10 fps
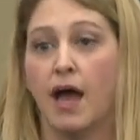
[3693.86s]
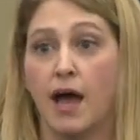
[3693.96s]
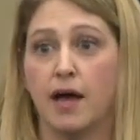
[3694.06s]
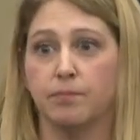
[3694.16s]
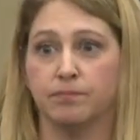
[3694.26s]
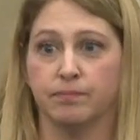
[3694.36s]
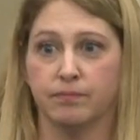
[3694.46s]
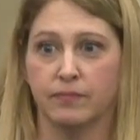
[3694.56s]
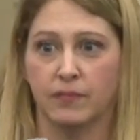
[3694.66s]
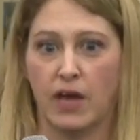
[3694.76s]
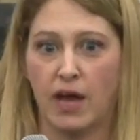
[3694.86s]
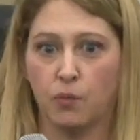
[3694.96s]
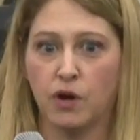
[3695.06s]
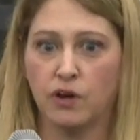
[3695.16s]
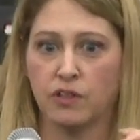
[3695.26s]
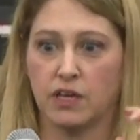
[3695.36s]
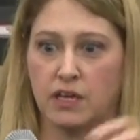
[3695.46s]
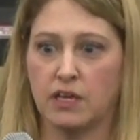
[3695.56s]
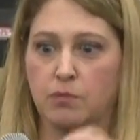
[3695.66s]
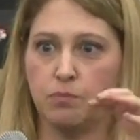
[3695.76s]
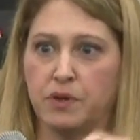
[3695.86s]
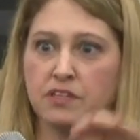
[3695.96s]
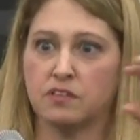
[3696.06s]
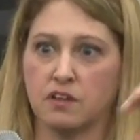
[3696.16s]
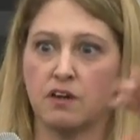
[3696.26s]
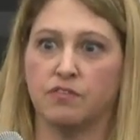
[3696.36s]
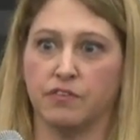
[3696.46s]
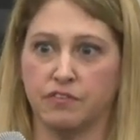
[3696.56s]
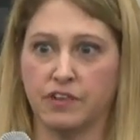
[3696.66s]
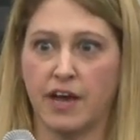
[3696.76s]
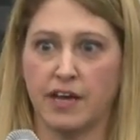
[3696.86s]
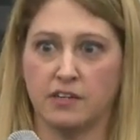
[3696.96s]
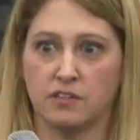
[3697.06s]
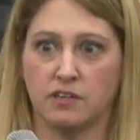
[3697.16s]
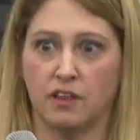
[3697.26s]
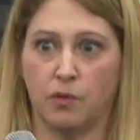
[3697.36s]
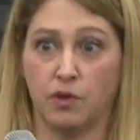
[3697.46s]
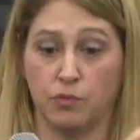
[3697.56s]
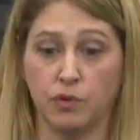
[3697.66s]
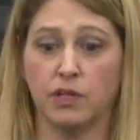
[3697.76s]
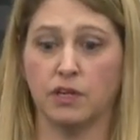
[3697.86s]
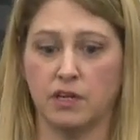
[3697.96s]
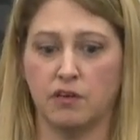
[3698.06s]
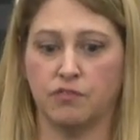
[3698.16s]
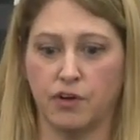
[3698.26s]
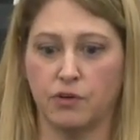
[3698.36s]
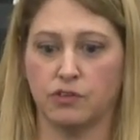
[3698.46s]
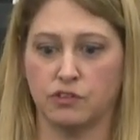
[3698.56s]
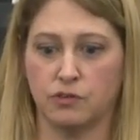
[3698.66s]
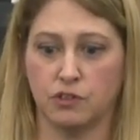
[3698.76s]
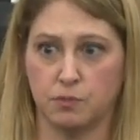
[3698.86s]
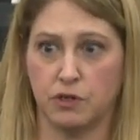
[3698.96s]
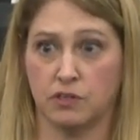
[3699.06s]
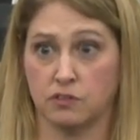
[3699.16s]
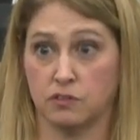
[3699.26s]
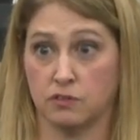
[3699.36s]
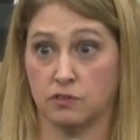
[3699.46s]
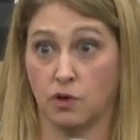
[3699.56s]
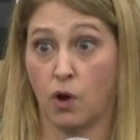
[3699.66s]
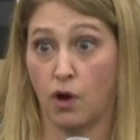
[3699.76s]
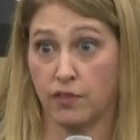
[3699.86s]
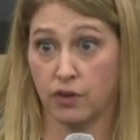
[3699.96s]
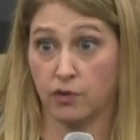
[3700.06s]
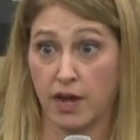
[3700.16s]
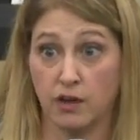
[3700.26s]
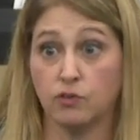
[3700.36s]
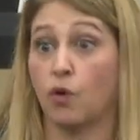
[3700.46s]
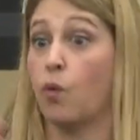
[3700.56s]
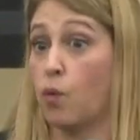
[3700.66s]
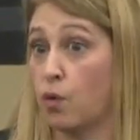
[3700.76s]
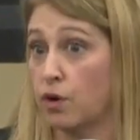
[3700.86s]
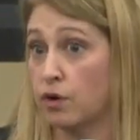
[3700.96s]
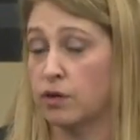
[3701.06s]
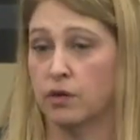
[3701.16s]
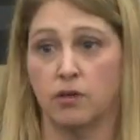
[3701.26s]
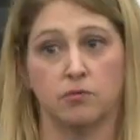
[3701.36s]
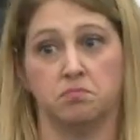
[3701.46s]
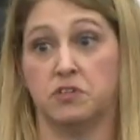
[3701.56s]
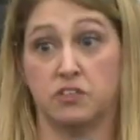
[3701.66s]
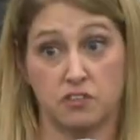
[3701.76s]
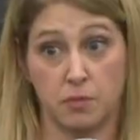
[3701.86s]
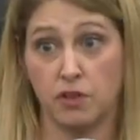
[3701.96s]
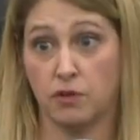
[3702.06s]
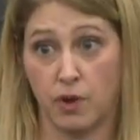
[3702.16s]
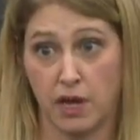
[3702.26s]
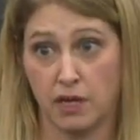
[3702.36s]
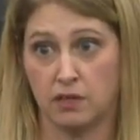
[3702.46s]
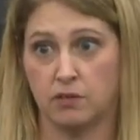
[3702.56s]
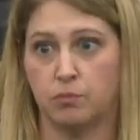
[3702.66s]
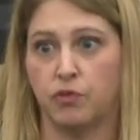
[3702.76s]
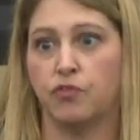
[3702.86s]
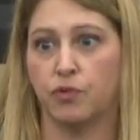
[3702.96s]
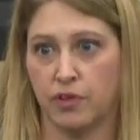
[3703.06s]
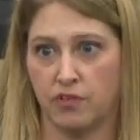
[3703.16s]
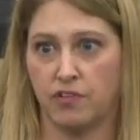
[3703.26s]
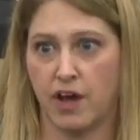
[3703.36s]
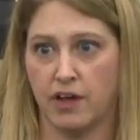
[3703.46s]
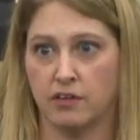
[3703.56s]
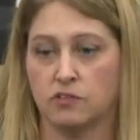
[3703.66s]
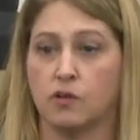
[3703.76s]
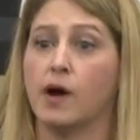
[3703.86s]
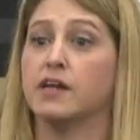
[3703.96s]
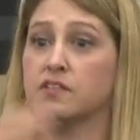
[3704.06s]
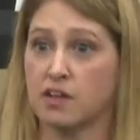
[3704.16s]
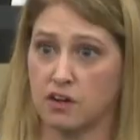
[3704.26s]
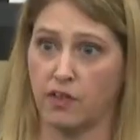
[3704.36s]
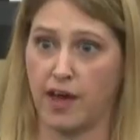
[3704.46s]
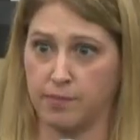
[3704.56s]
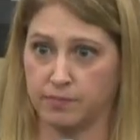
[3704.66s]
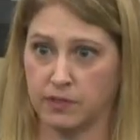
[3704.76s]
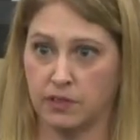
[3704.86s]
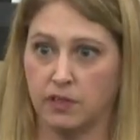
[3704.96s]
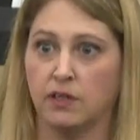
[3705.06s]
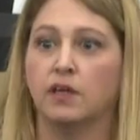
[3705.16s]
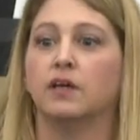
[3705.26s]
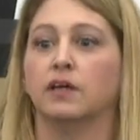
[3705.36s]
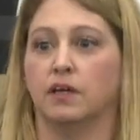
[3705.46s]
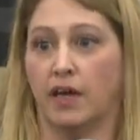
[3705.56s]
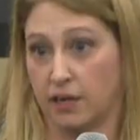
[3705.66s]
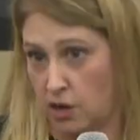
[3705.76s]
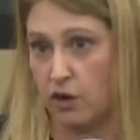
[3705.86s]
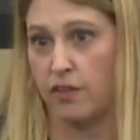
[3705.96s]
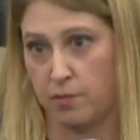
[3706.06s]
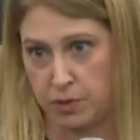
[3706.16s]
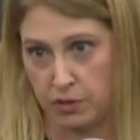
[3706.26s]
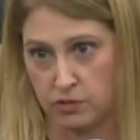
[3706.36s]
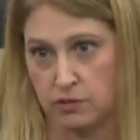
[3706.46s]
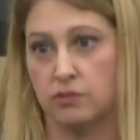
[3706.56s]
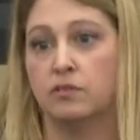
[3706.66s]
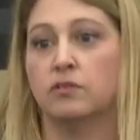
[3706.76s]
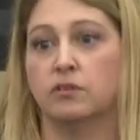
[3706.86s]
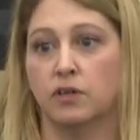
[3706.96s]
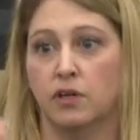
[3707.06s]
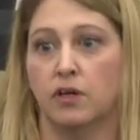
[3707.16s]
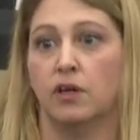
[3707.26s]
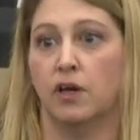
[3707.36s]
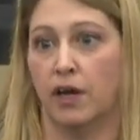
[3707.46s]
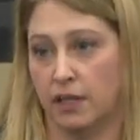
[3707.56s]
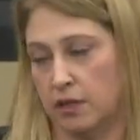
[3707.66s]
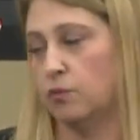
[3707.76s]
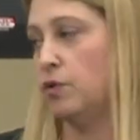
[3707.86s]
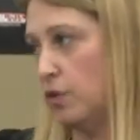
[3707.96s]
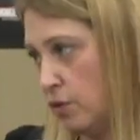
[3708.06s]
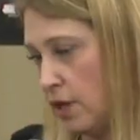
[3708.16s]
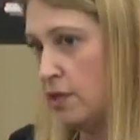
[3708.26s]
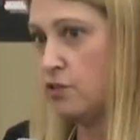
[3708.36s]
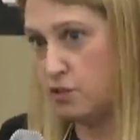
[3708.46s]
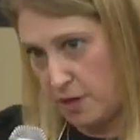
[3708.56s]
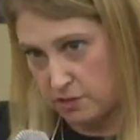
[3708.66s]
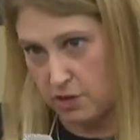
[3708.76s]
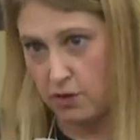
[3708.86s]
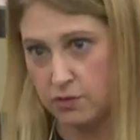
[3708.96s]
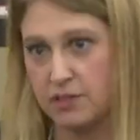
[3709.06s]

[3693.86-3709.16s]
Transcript: Um, and what are the key bits of the flight that we really need folks to experience on the ground or in some other way before they fly. So I designed all that and got all that built. And then we relocated it to New Mexico,